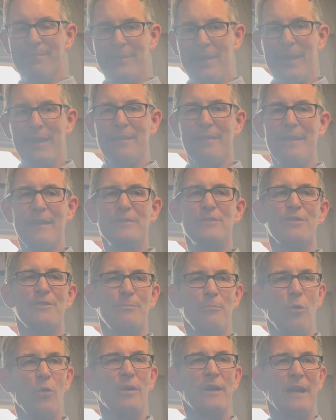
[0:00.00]
they're just
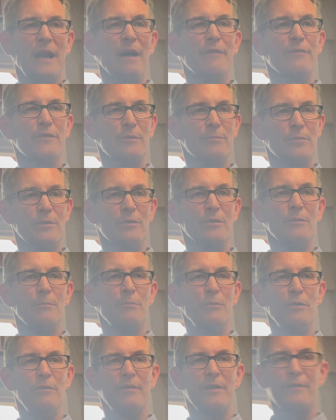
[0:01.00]
more comfortable
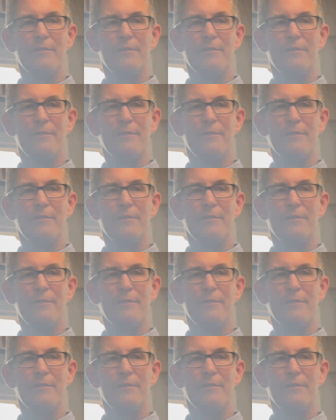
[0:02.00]
moving